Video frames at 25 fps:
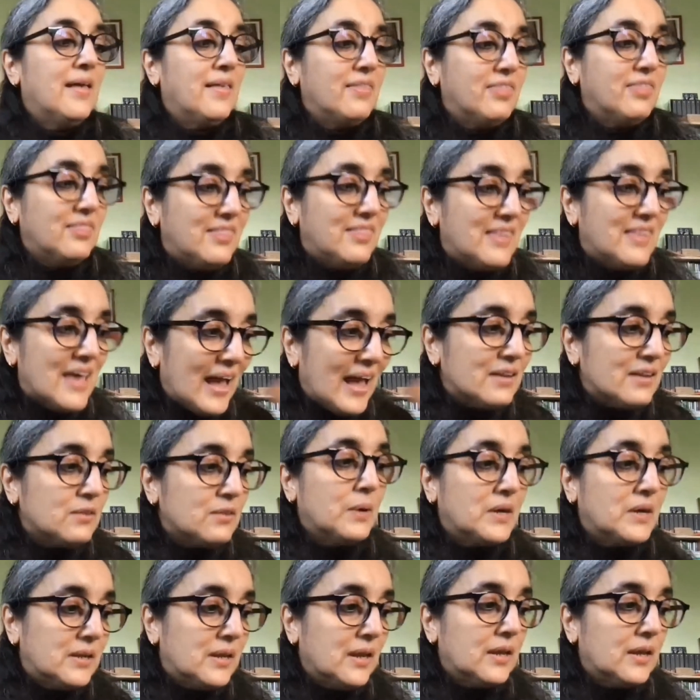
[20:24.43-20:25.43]
That
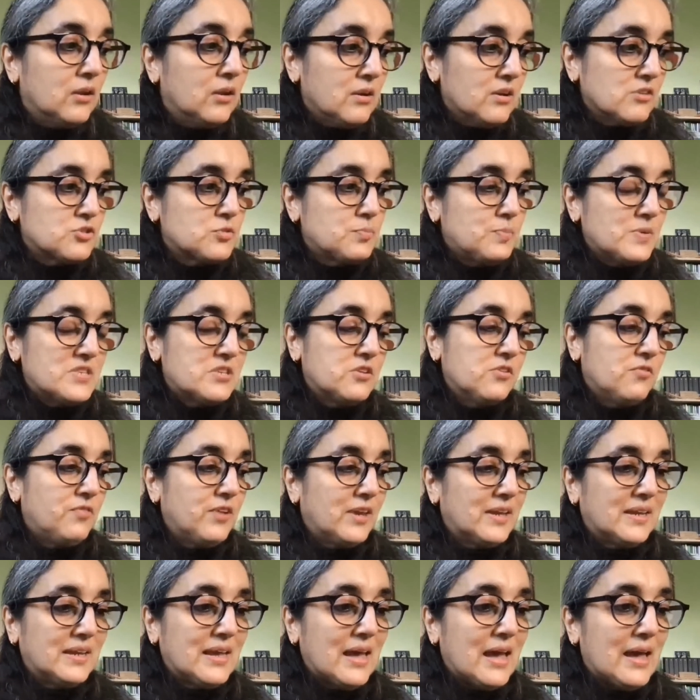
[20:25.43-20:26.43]
particular
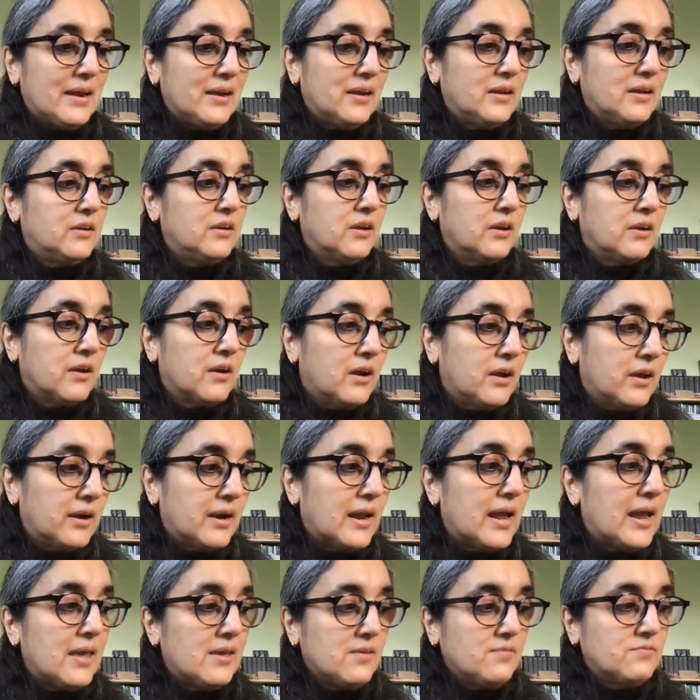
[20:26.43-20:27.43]
specific character
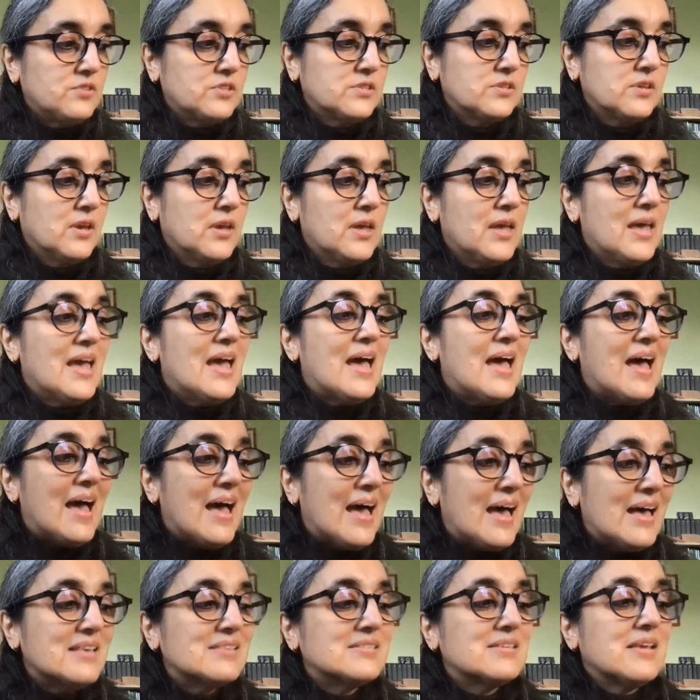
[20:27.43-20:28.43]
arrives
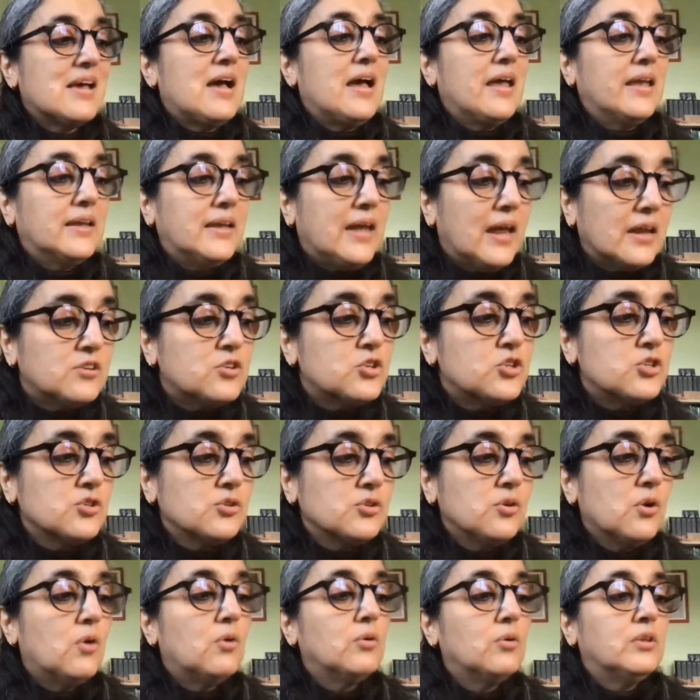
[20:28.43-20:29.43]
as I get
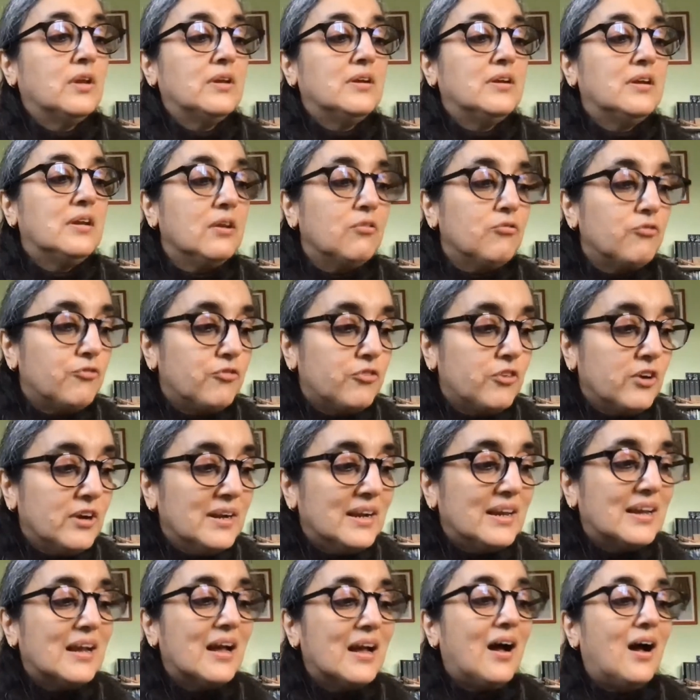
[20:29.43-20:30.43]
to know the
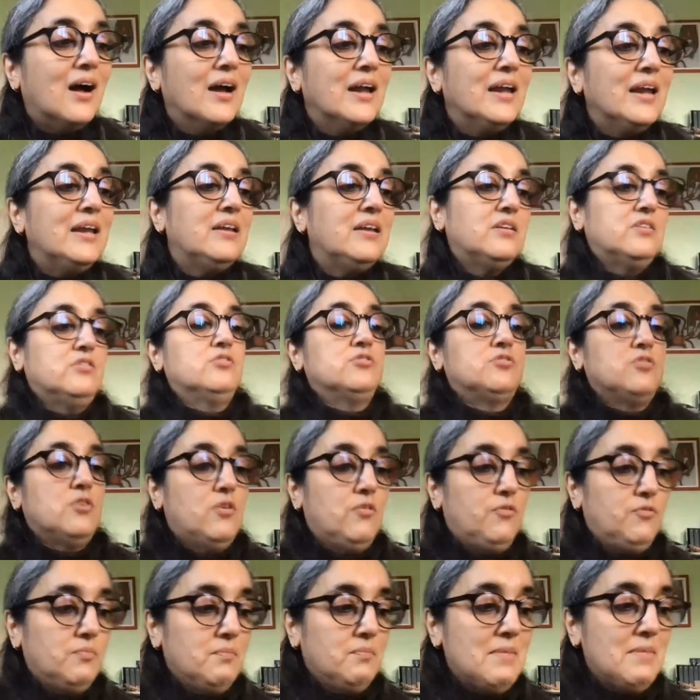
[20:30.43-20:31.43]
different kinds
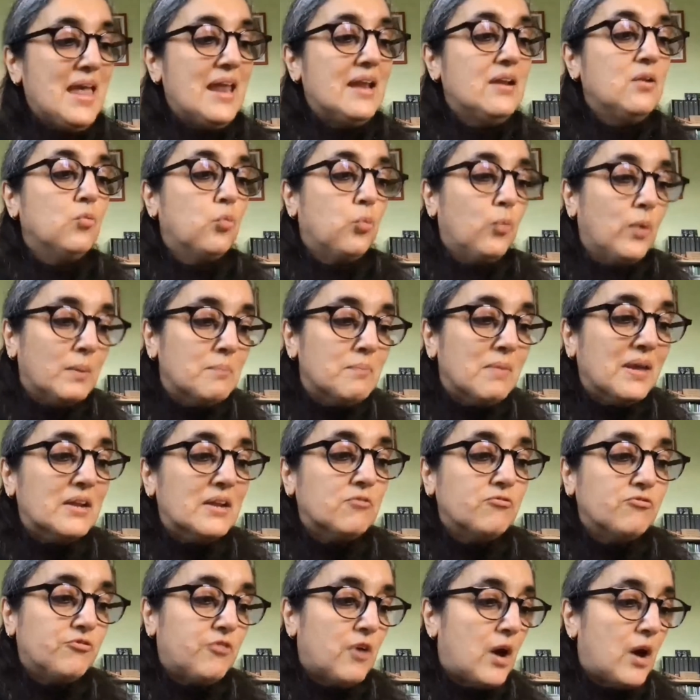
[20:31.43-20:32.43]
of men,
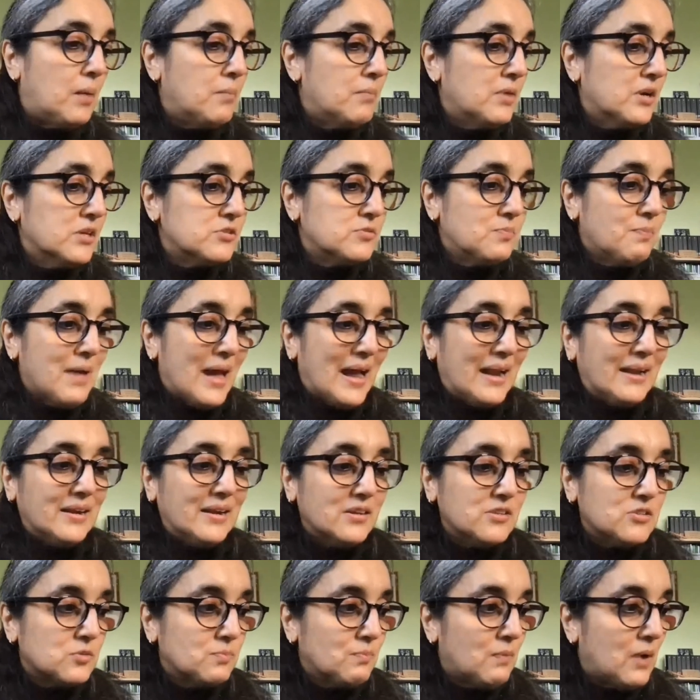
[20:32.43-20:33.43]
women, farmers,
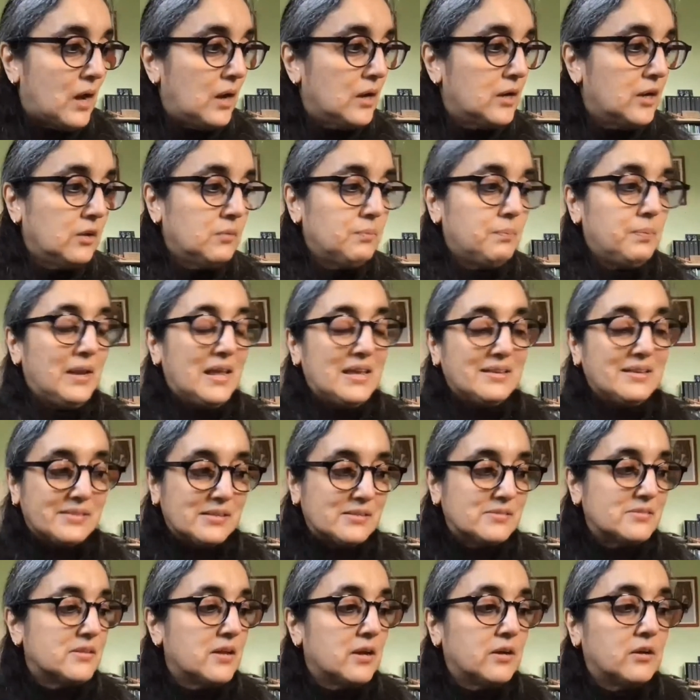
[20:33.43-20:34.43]
bandits,
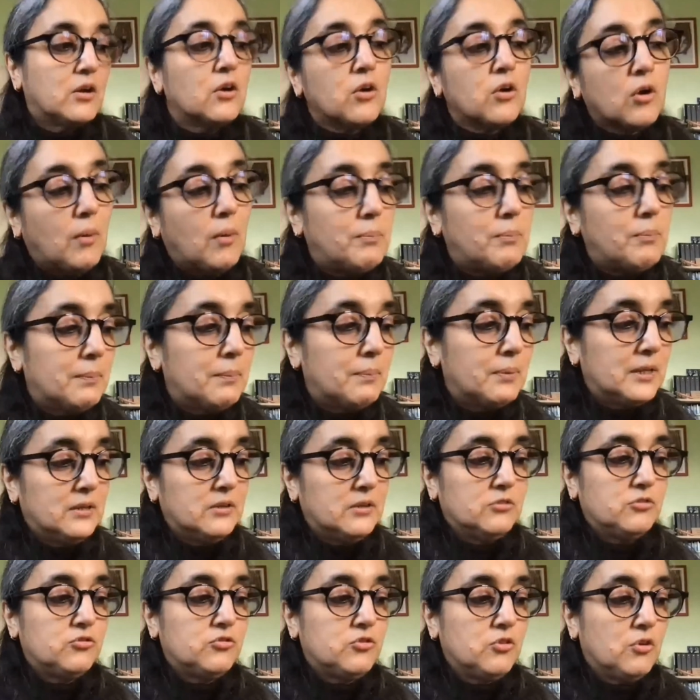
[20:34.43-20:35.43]
marketplaces that crop up in
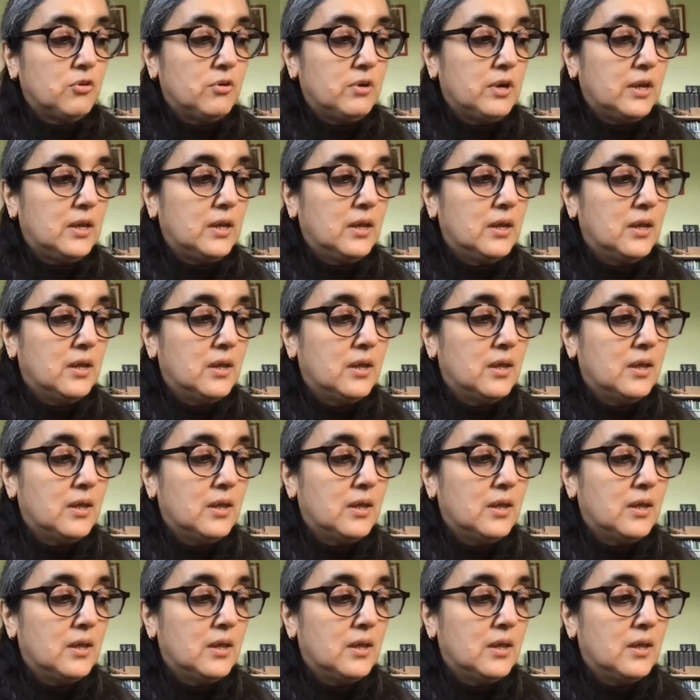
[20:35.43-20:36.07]
the story,